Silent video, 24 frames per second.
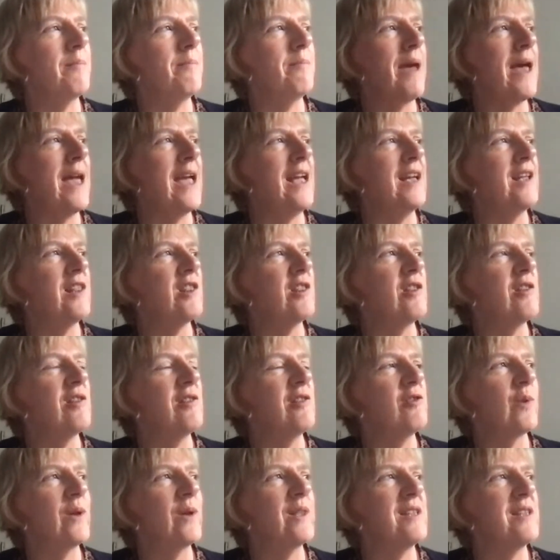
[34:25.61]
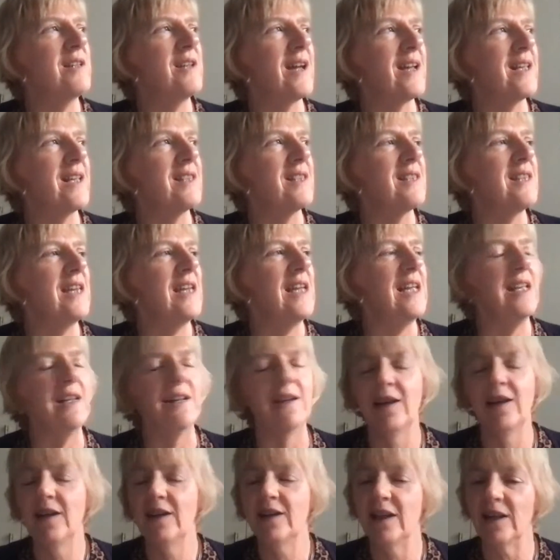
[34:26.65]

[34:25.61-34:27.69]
May 2019